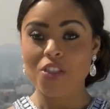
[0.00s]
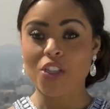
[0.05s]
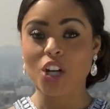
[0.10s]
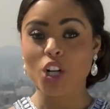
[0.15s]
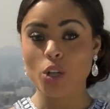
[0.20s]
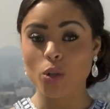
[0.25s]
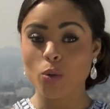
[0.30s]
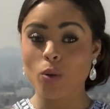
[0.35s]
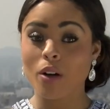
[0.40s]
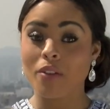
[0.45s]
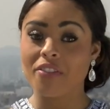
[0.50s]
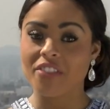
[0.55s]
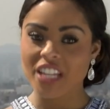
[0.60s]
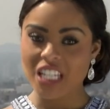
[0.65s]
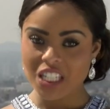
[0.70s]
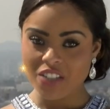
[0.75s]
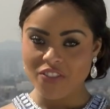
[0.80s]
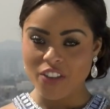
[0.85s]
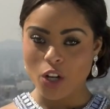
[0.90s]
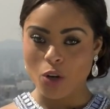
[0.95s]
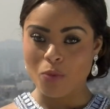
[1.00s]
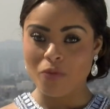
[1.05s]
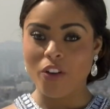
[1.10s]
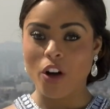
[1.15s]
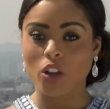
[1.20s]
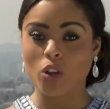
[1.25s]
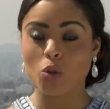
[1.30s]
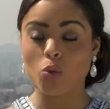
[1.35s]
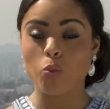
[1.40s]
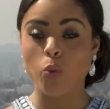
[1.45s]
The crew of this film
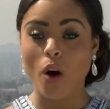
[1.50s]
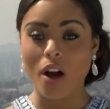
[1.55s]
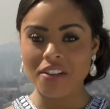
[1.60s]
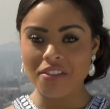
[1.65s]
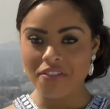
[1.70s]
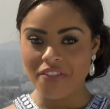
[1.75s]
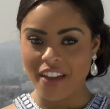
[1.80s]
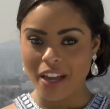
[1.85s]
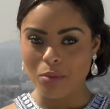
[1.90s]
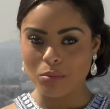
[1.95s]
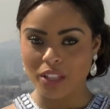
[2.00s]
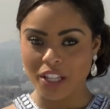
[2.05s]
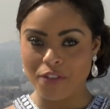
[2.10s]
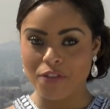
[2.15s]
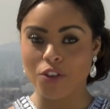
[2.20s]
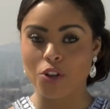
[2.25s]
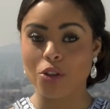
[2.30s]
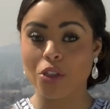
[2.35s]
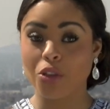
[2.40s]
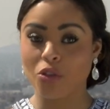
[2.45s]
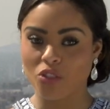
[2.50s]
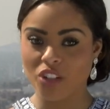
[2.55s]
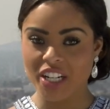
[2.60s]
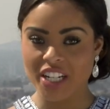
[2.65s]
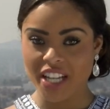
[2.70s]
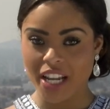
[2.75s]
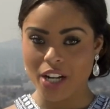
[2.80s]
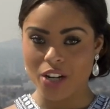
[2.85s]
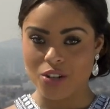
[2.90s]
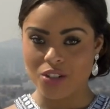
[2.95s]
followed one family for 3
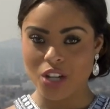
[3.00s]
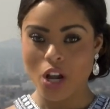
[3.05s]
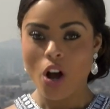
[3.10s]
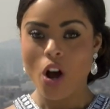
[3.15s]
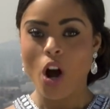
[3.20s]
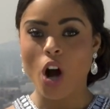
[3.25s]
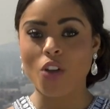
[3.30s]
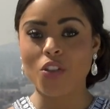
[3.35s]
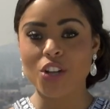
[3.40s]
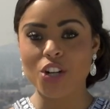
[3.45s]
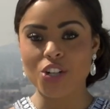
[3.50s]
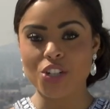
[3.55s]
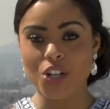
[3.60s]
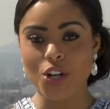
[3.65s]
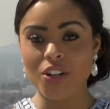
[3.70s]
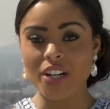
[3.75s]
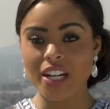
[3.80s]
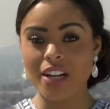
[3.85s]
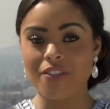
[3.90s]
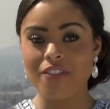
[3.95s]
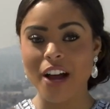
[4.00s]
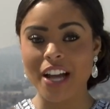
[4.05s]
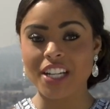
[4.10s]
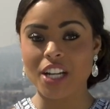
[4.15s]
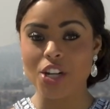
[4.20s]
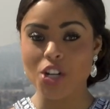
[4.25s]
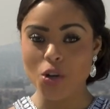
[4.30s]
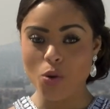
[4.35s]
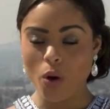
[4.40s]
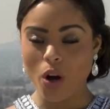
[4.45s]
years on their journey to find
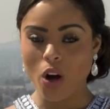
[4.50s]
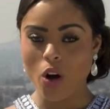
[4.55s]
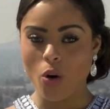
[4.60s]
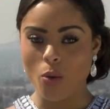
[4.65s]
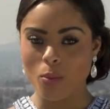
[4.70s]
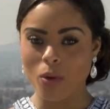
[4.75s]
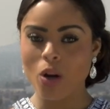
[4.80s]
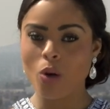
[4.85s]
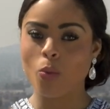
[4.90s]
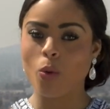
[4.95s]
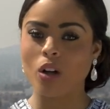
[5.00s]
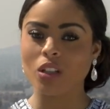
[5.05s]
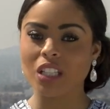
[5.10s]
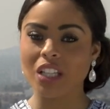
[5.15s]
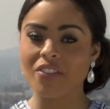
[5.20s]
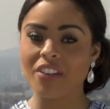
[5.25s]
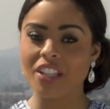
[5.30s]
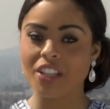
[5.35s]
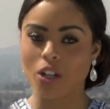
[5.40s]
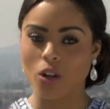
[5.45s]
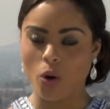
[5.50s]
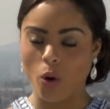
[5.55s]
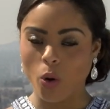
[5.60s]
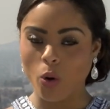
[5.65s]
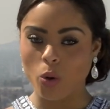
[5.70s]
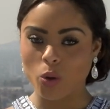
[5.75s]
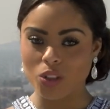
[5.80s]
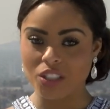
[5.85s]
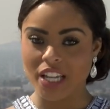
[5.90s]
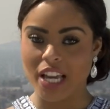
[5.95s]
a new home while leaving their
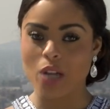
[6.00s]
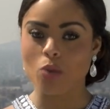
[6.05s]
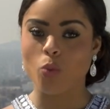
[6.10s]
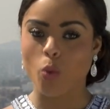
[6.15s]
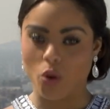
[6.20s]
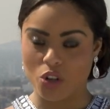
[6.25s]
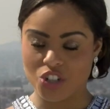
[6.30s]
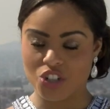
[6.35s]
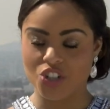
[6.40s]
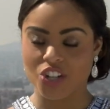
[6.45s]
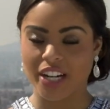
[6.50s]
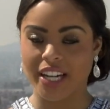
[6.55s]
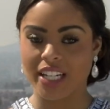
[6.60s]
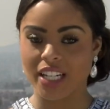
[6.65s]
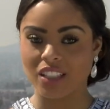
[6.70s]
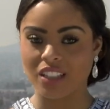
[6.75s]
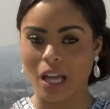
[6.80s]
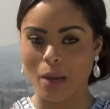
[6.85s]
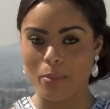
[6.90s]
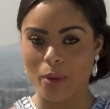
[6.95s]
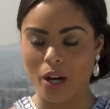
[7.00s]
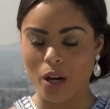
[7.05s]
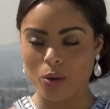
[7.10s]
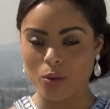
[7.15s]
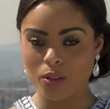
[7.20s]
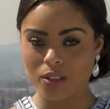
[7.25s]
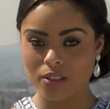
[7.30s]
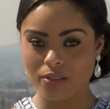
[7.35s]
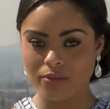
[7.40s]
old and war-stricken Aleppo.